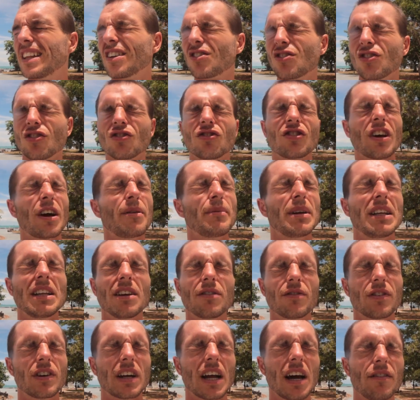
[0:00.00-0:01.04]
There's just so many
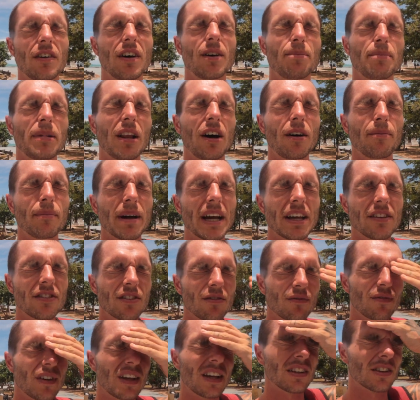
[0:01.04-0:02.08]
different other plant-based
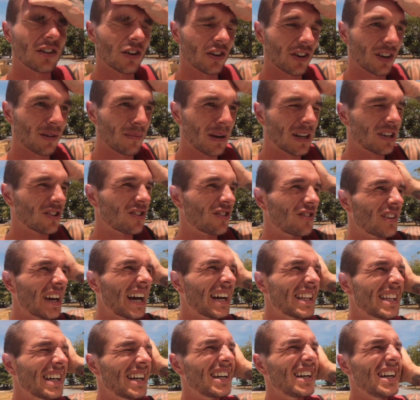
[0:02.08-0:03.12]
and vegan documentaries
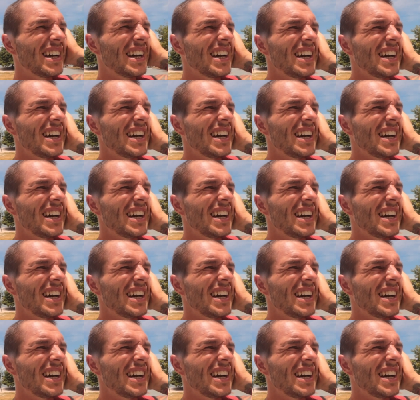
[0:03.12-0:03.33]
out there